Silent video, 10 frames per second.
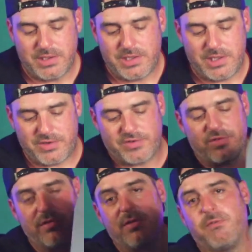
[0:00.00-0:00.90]
It's this
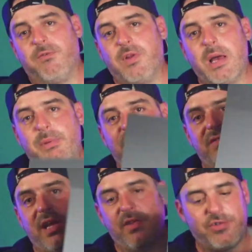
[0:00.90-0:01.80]
little floppy
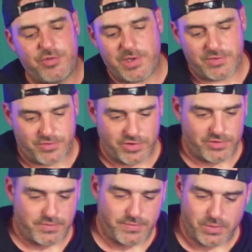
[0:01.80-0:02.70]
stand that you need instructions
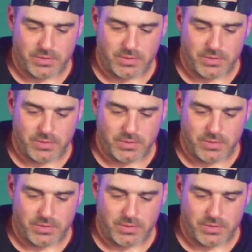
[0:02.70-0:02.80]
for.